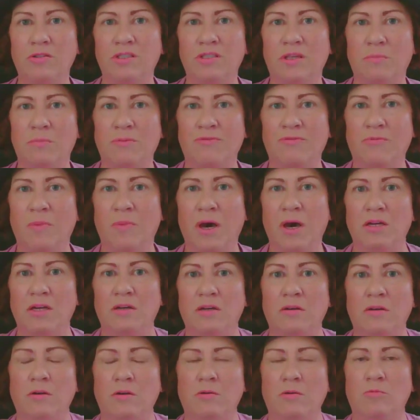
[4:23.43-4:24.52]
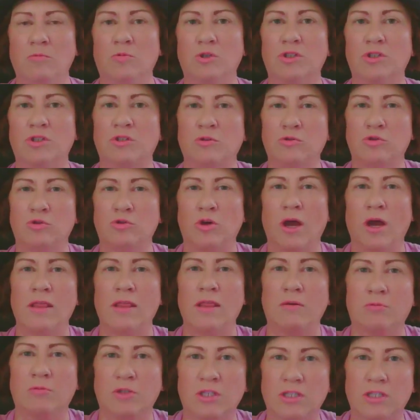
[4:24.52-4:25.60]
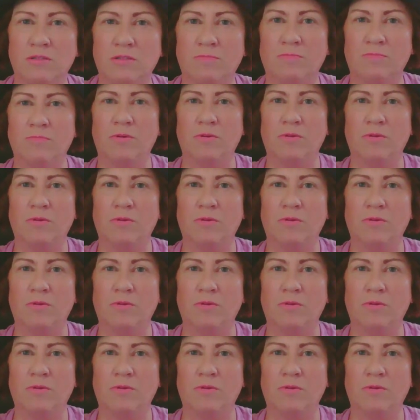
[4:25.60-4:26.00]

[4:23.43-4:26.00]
some of mine were so dry they were just